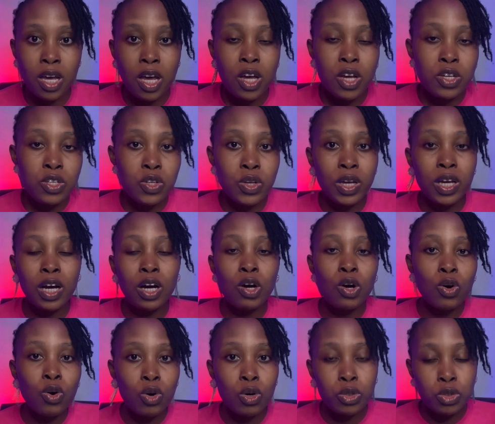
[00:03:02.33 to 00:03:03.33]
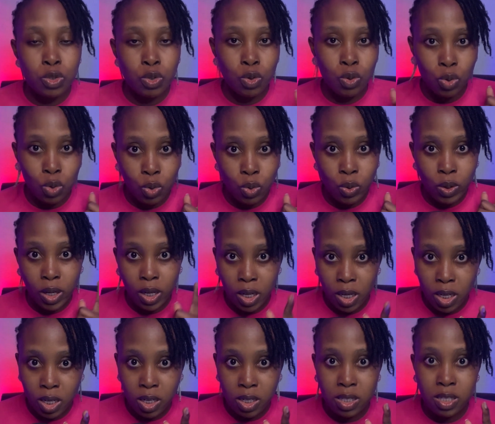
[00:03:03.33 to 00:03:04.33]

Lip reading: So you can go to Google Alerts.